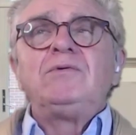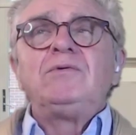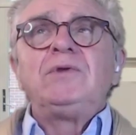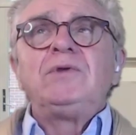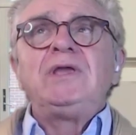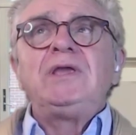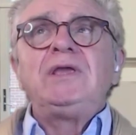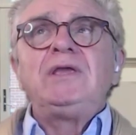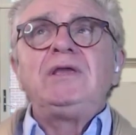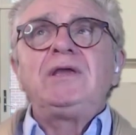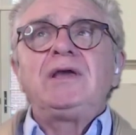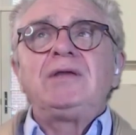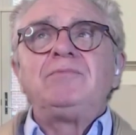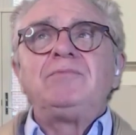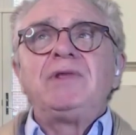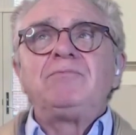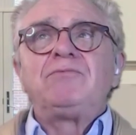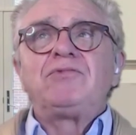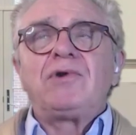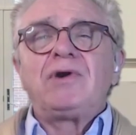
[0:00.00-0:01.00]
had
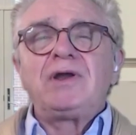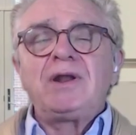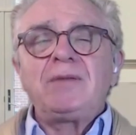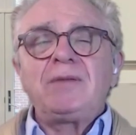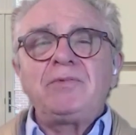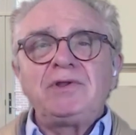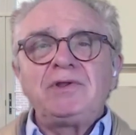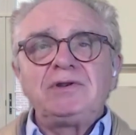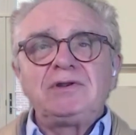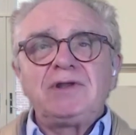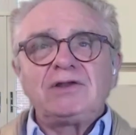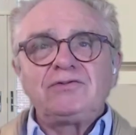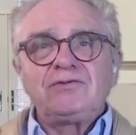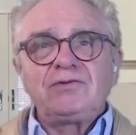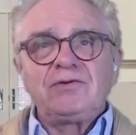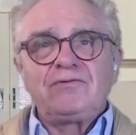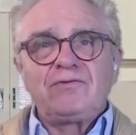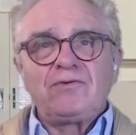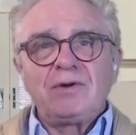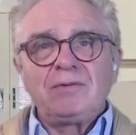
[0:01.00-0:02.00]
been brought up in the Dutch
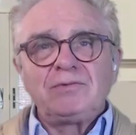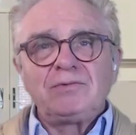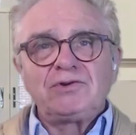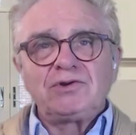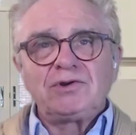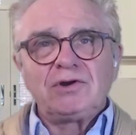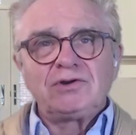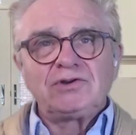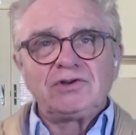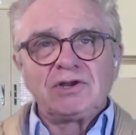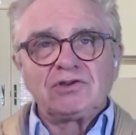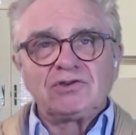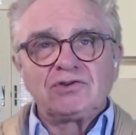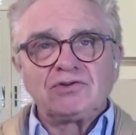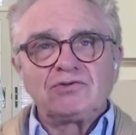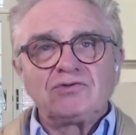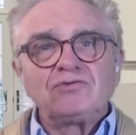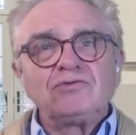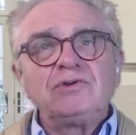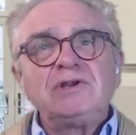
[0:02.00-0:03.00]
Reformed Church,
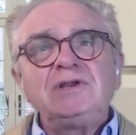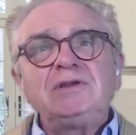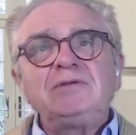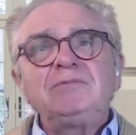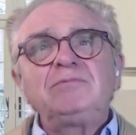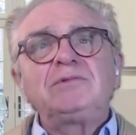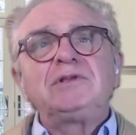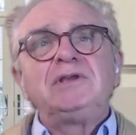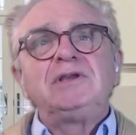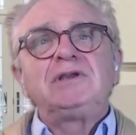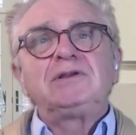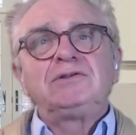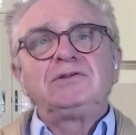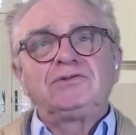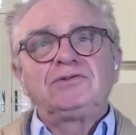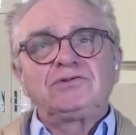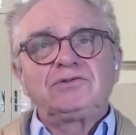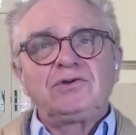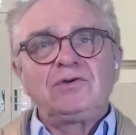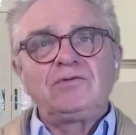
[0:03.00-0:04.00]
extremely
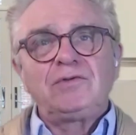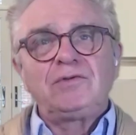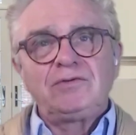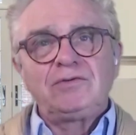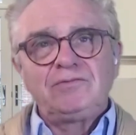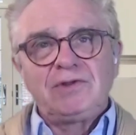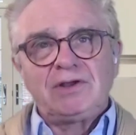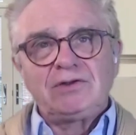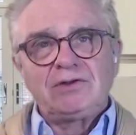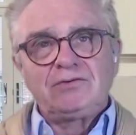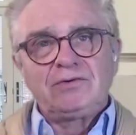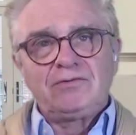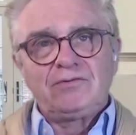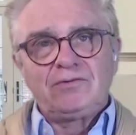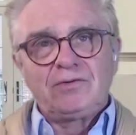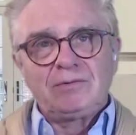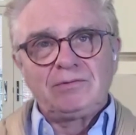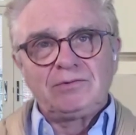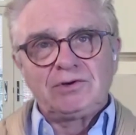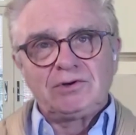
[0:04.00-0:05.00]
conservative Dutch
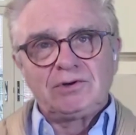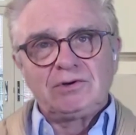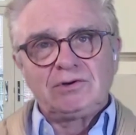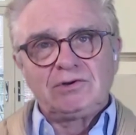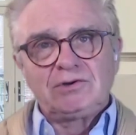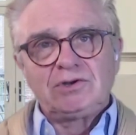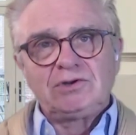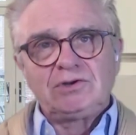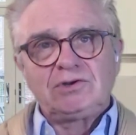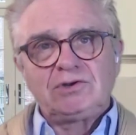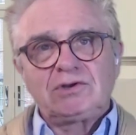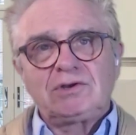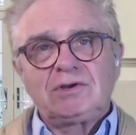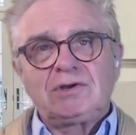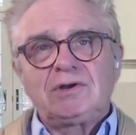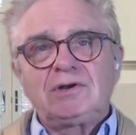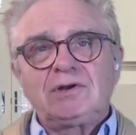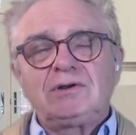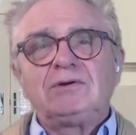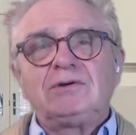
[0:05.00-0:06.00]
Reformed Church in
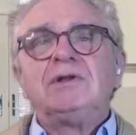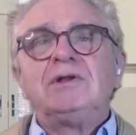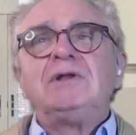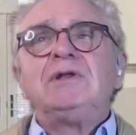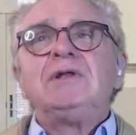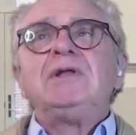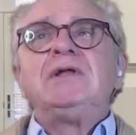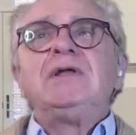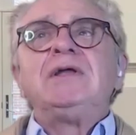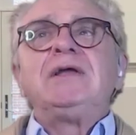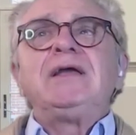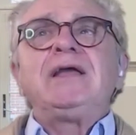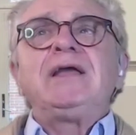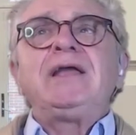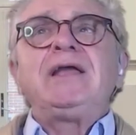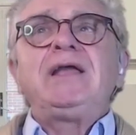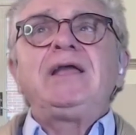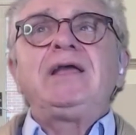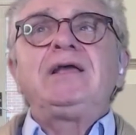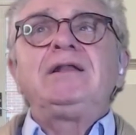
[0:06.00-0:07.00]
Chicago.
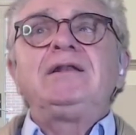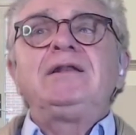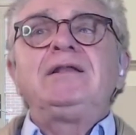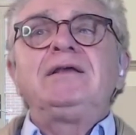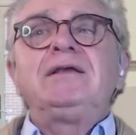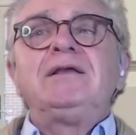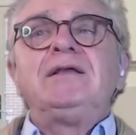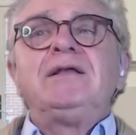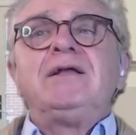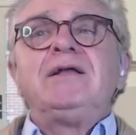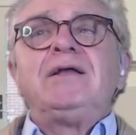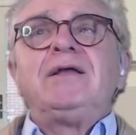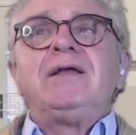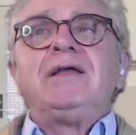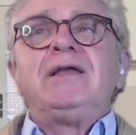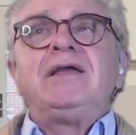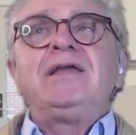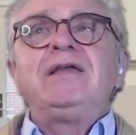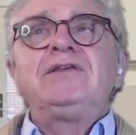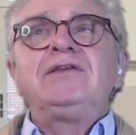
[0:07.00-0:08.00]
And
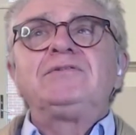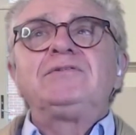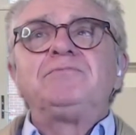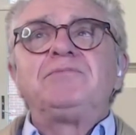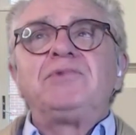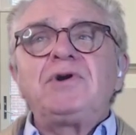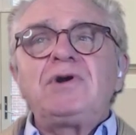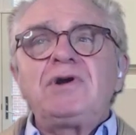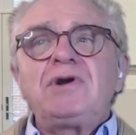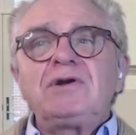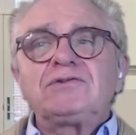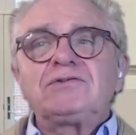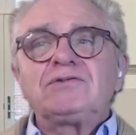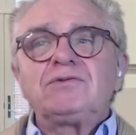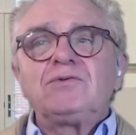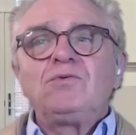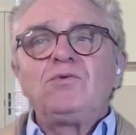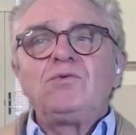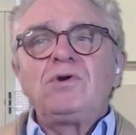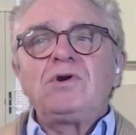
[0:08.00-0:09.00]
his books
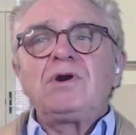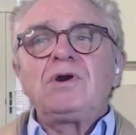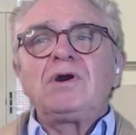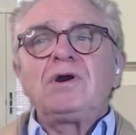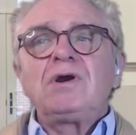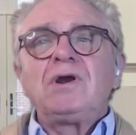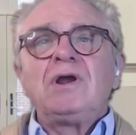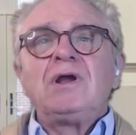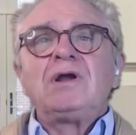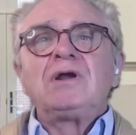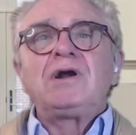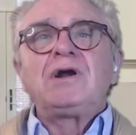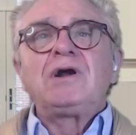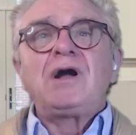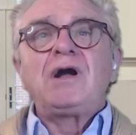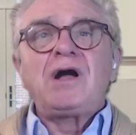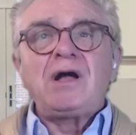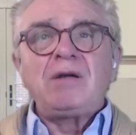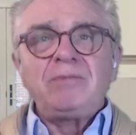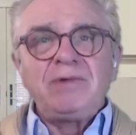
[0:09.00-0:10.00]
were
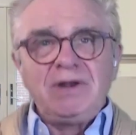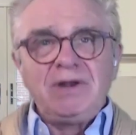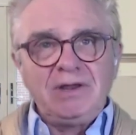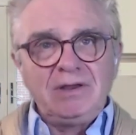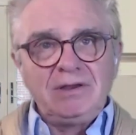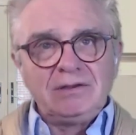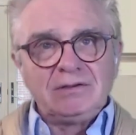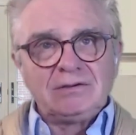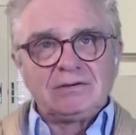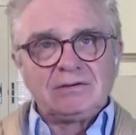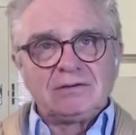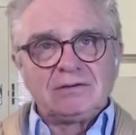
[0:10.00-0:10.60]
comedies